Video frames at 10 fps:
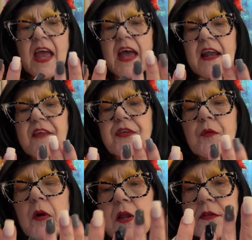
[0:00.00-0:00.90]
And I think
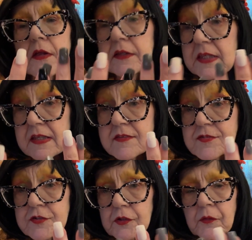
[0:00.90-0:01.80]
one of the keys
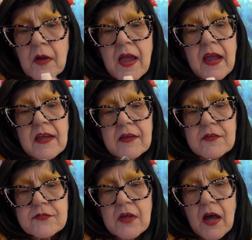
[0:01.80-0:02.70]
too
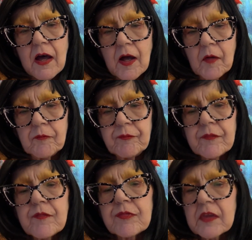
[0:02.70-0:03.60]
is
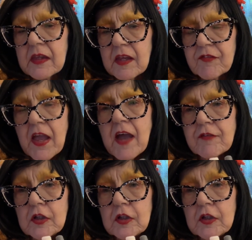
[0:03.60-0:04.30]
if I have a